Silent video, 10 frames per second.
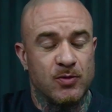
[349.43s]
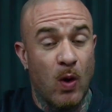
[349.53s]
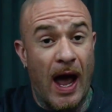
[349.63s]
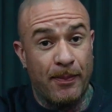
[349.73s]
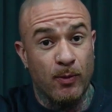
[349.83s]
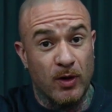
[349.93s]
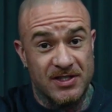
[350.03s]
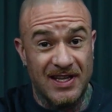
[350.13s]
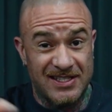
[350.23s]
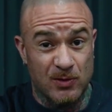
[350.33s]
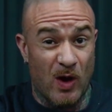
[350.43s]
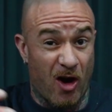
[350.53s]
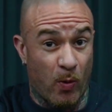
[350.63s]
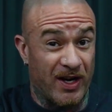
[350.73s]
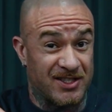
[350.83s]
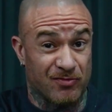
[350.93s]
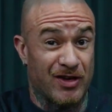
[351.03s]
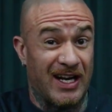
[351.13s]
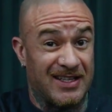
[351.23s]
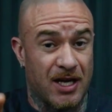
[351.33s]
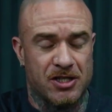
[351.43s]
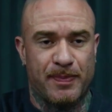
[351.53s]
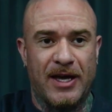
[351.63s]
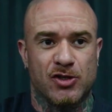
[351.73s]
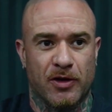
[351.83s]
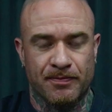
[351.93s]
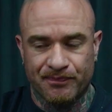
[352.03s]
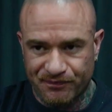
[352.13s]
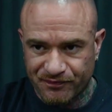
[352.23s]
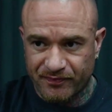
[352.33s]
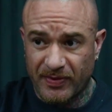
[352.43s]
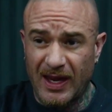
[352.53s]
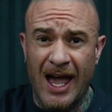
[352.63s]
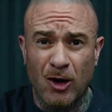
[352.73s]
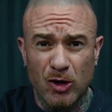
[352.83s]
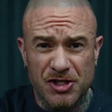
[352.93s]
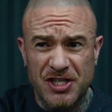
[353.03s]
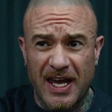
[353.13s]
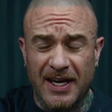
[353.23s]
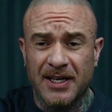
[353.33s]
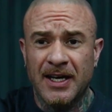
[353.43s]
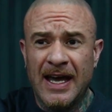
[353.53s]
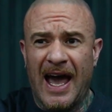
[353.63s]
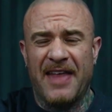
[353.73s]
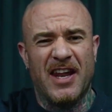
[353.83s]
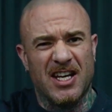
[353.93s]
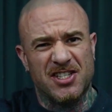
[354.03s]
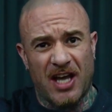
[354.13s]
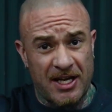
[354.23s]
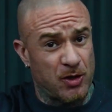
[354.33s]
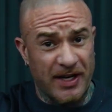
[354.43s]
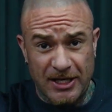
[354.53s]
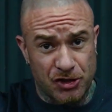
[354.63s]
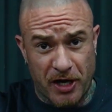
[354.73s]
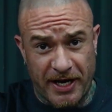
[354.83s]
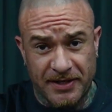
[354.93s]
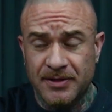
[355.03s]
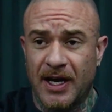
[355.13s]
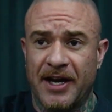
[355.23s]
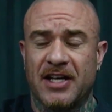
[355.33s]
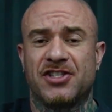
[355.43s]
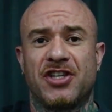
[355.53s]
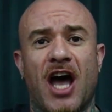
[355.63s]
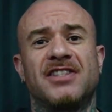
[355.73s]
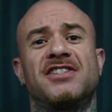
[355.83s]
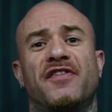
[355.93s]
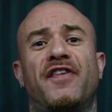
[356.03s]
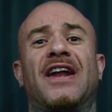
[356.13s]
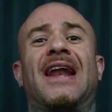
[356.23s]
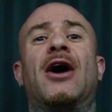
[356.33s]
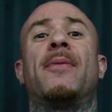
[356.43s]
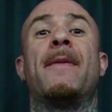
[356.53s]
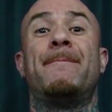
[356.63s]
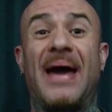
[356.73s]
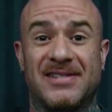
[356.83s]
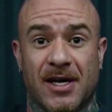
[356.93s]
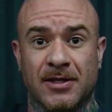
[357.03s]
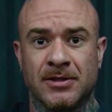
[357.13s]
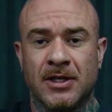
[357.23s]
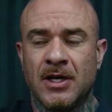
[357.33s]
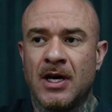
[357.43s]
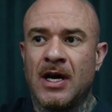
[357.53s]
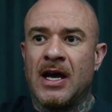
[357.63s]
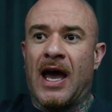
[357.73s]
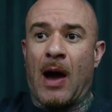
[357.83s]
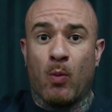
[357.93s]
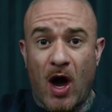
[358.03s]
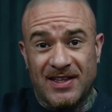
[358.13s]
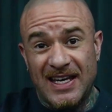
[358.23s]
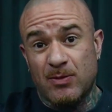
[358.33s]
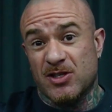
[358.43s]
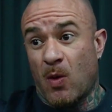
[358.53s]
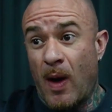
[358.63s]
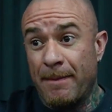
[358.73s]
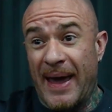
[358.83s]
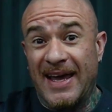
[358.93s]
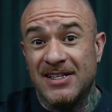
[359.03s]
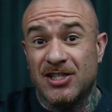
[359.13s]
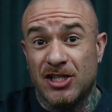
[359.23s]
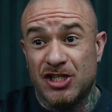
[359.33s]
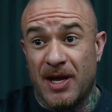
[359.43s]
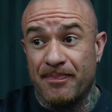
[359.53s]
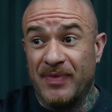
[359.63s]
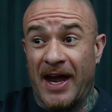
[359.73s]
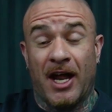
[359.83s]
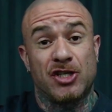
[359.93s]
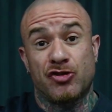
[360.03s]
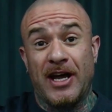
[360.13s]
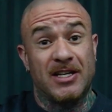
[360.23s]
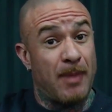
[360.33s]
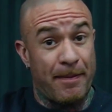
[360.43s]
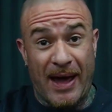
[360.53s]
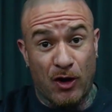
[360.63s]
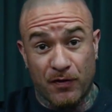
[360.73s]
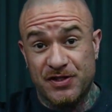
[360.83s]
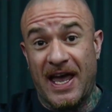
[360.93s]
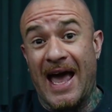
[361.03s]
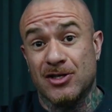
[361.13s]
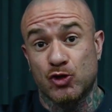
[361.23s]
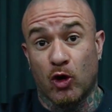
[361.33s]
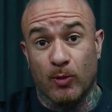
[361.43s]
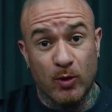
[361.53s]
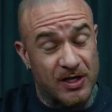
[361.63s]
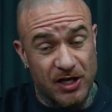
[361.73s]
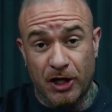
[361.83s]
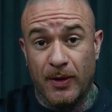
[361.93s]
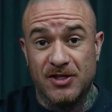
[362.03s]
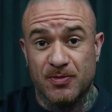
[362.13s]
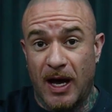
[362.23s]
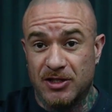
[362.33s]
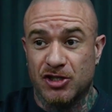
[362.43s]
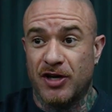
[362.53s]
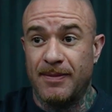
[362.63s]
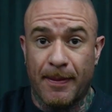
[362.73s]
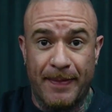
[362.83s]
what happened was, and this is where I wanted to really touch base on, I got sick, and then so I didn't train, and I started to feel a little bit better. And what I did was I went back into the gym and I trained my back off set as normal, because I know it's smart to train